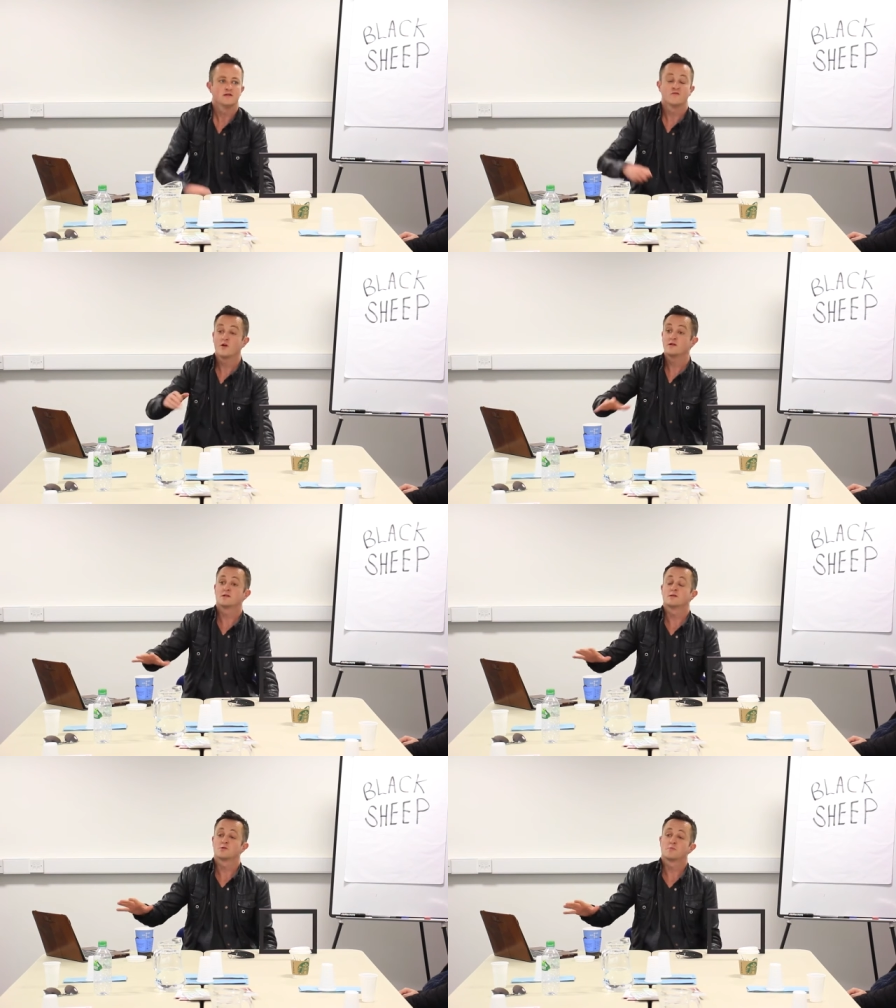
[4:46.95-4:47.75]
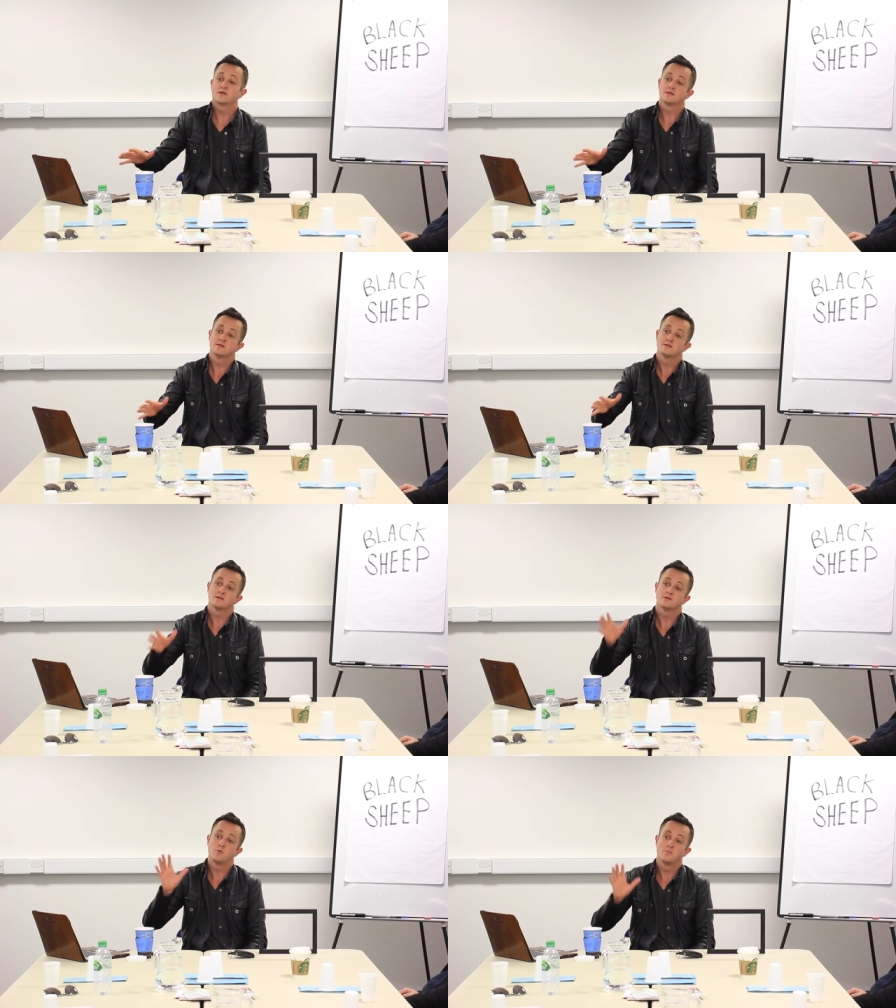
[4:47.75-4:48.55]
the advice in those magazines
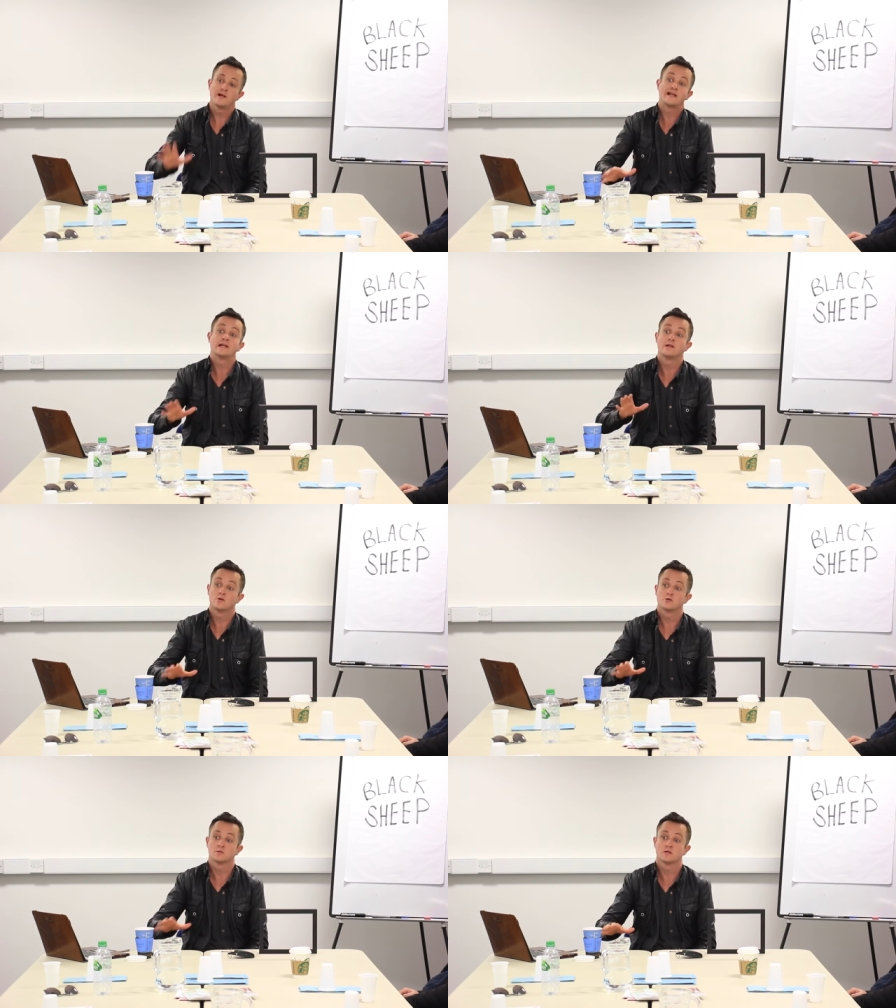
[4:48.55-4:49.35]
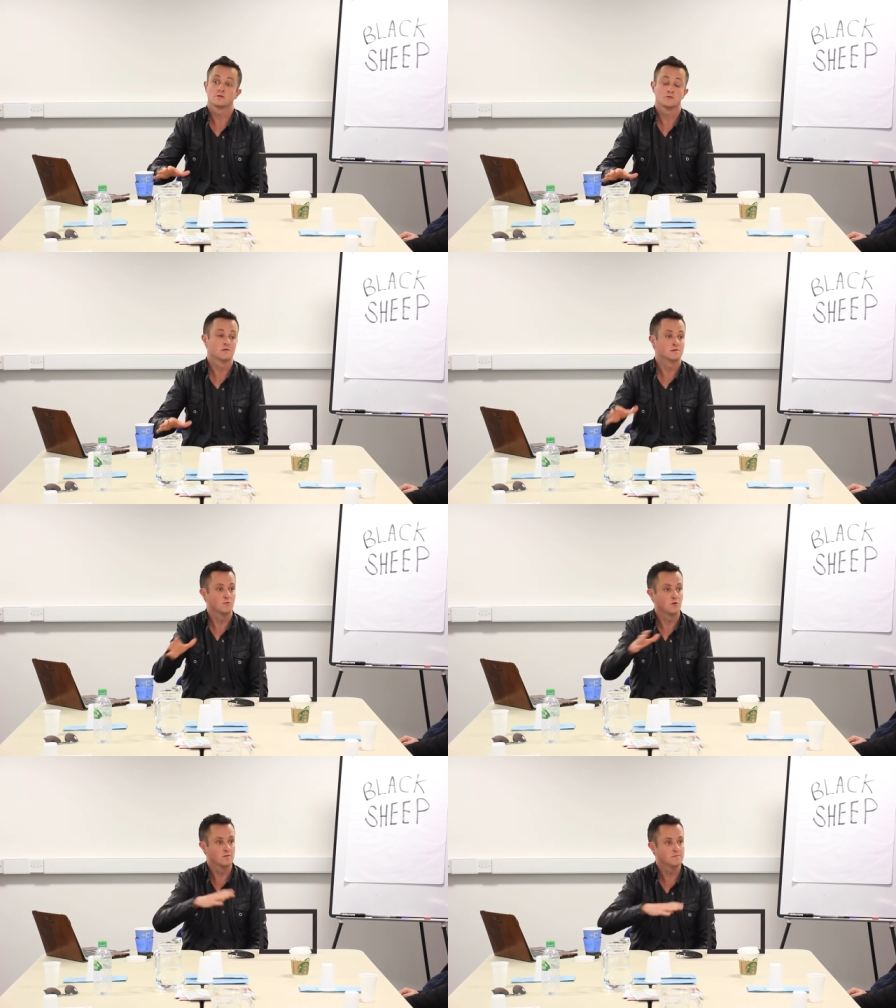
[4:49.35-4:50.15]
is completely contradictory
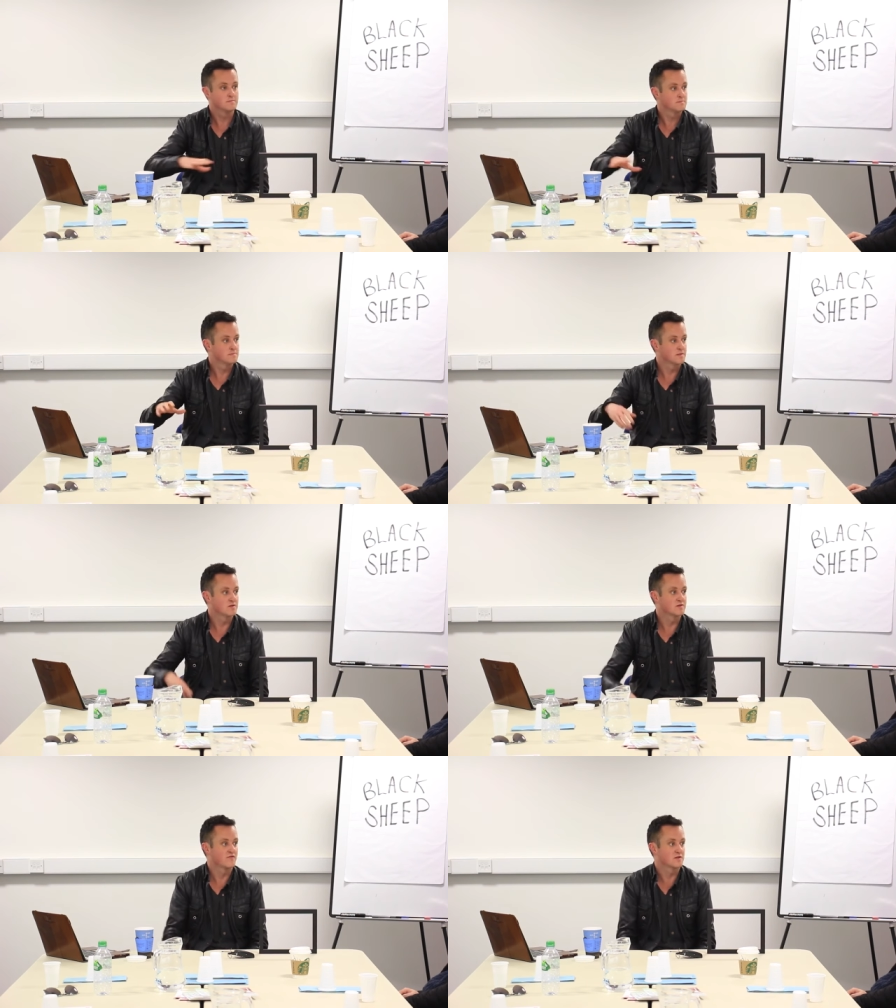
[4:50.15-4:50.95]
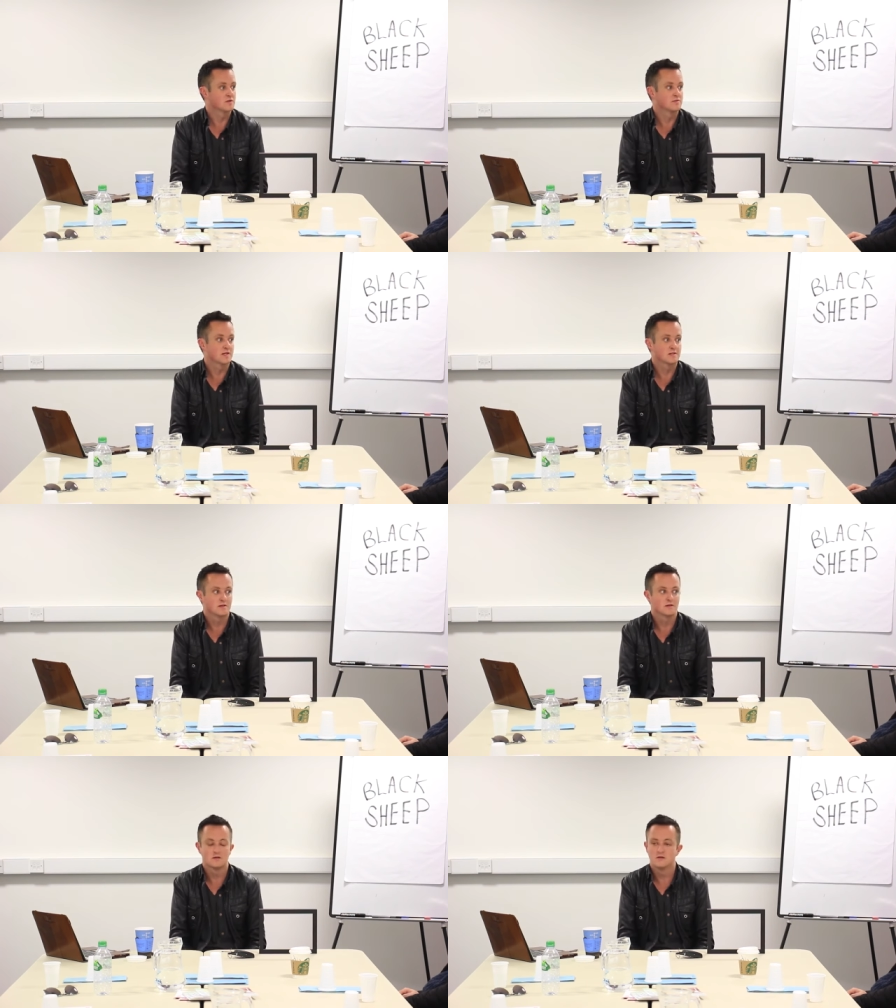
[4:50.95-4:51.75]
to what those of us who
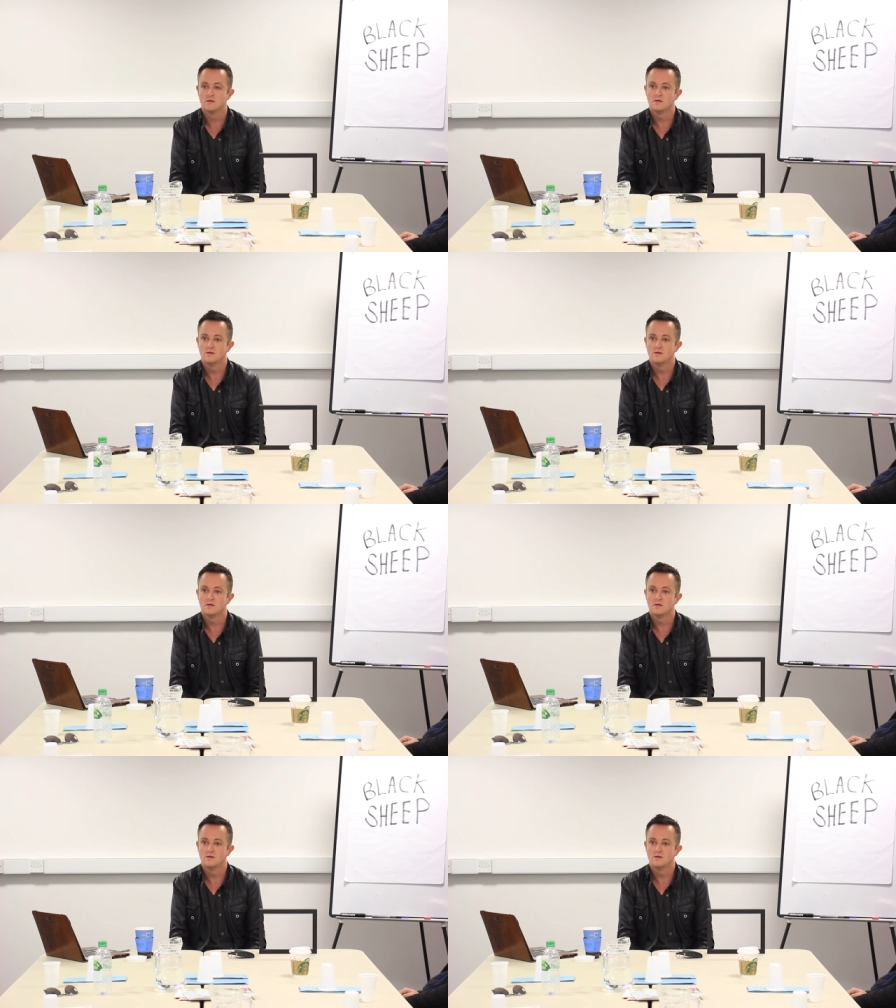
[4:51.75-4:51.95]
date a lot